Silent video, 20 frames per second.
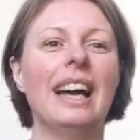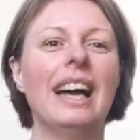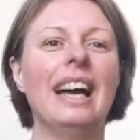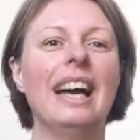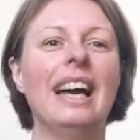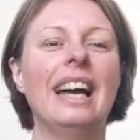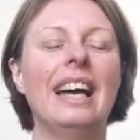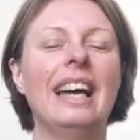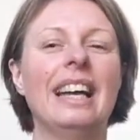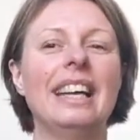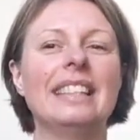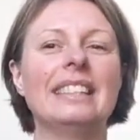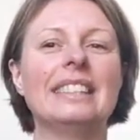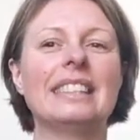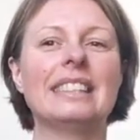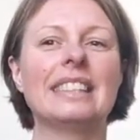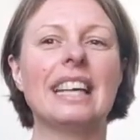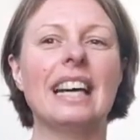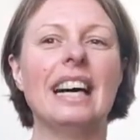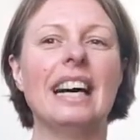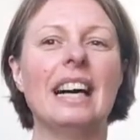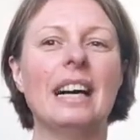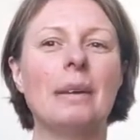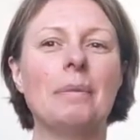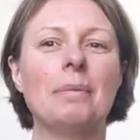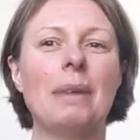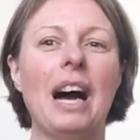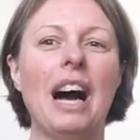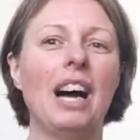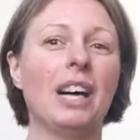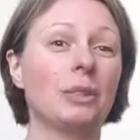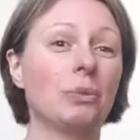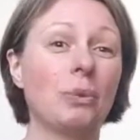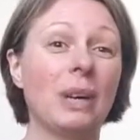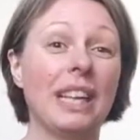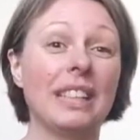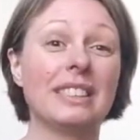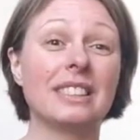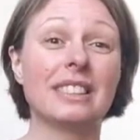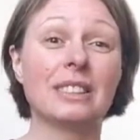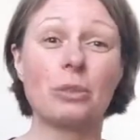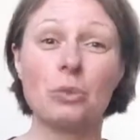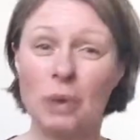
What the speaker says: And I went